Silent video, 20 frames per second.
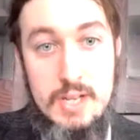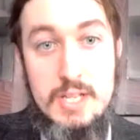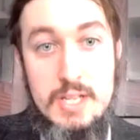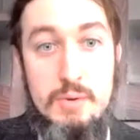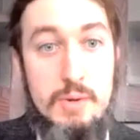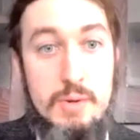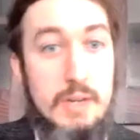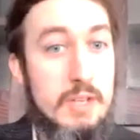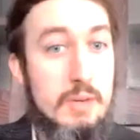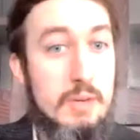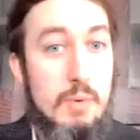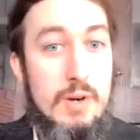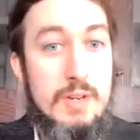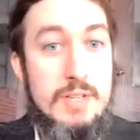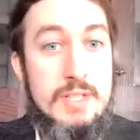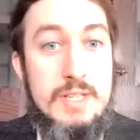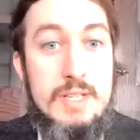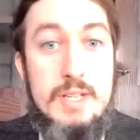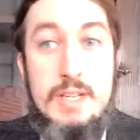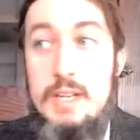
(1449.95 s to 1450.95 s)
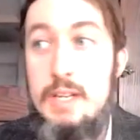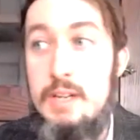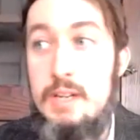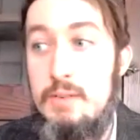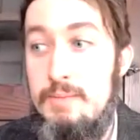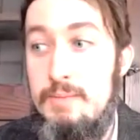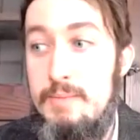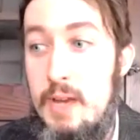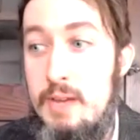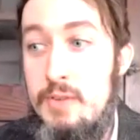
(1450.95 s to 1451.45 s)
So in other words,
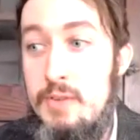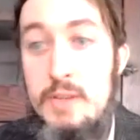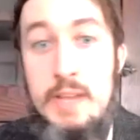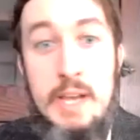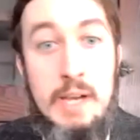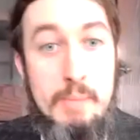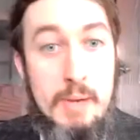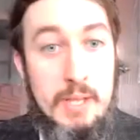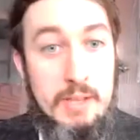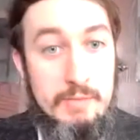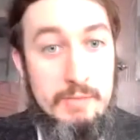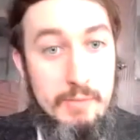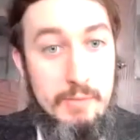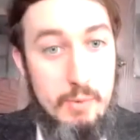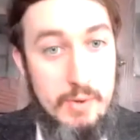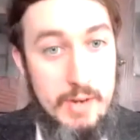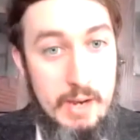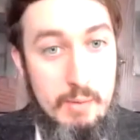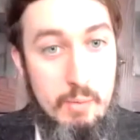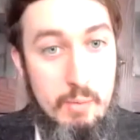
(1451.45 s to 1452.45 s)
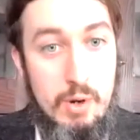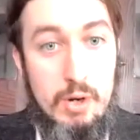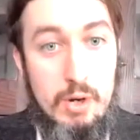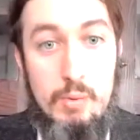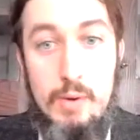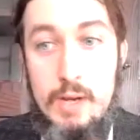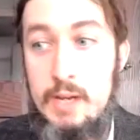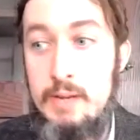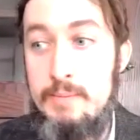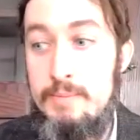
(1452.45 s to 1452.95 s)
if you think about the 4-day work
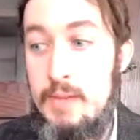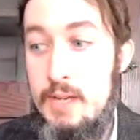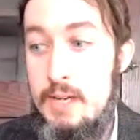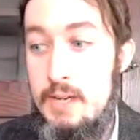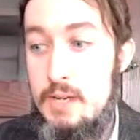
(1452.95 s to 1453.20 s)
week,